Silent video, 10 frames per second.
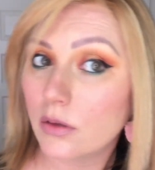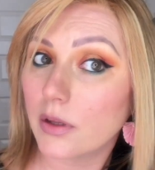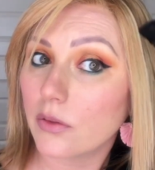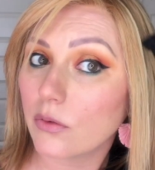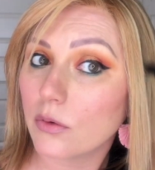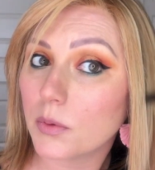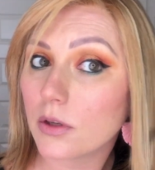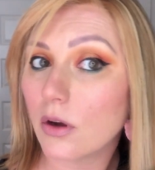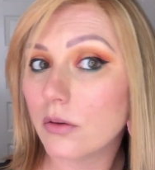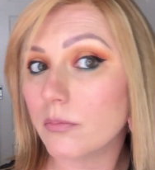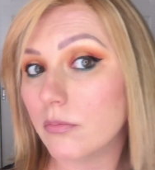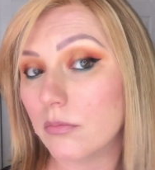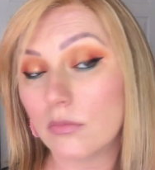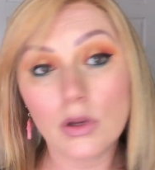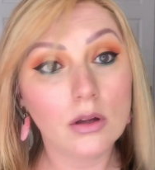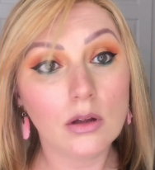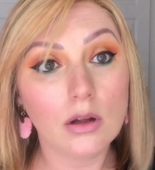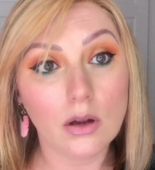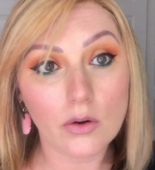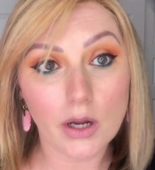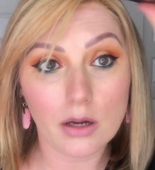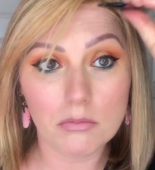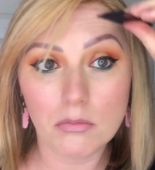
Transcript: that through with a comb. Okay.